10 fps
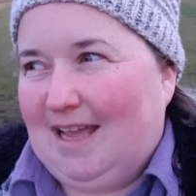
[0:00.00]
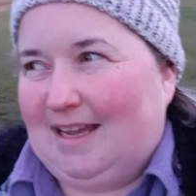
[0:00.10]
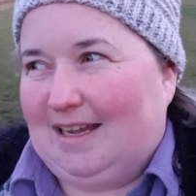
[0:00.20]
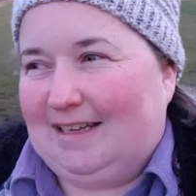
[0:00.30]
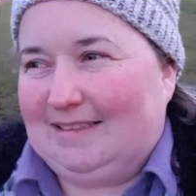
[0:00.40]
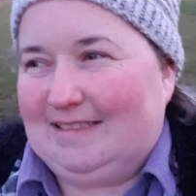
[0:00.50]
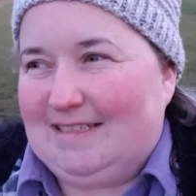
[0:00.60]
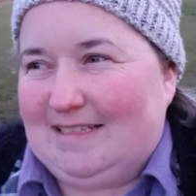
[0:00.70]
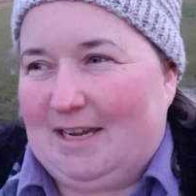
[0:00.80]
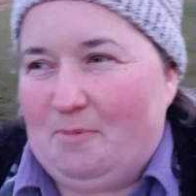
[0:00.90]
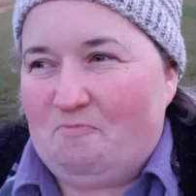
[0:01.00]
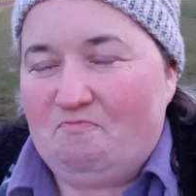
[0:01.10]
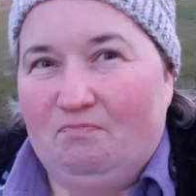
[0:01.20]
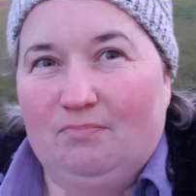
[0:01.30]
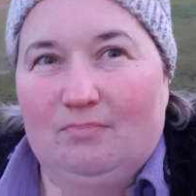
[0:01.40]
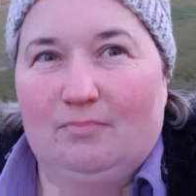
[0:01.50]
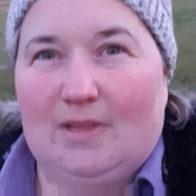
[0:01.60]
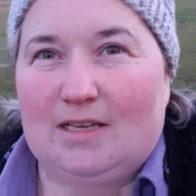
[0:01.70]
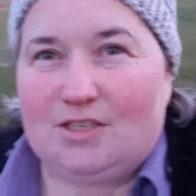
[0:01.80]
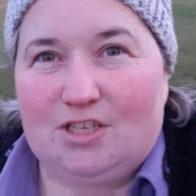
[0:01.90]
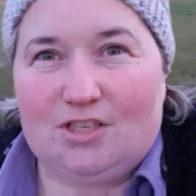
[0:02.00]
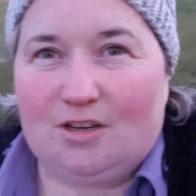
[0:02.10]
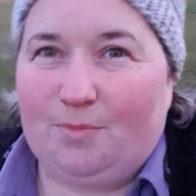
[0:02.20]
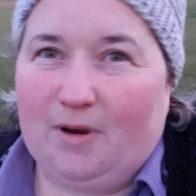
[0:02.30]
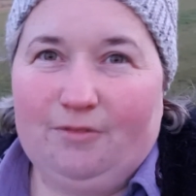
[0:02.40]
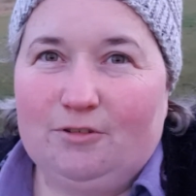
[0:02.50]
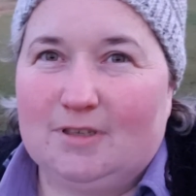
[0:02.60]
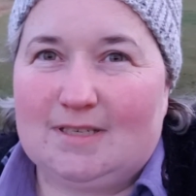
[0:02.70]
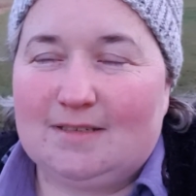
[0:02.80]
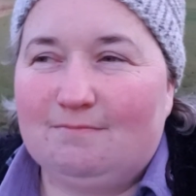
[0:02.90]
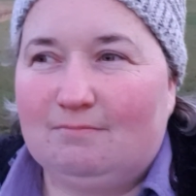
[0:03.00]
And that's just our preference.